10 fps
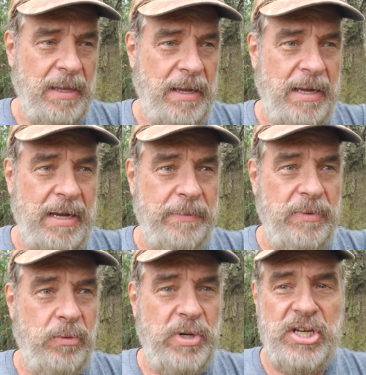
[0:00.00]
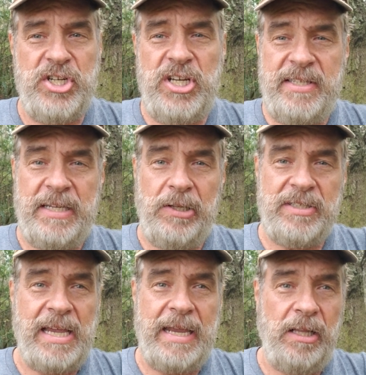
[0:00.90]
When he shits, it
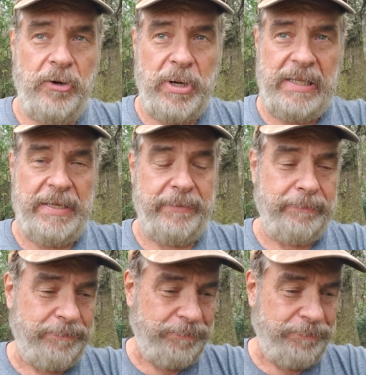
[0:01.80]
looks like Hillary Clinton.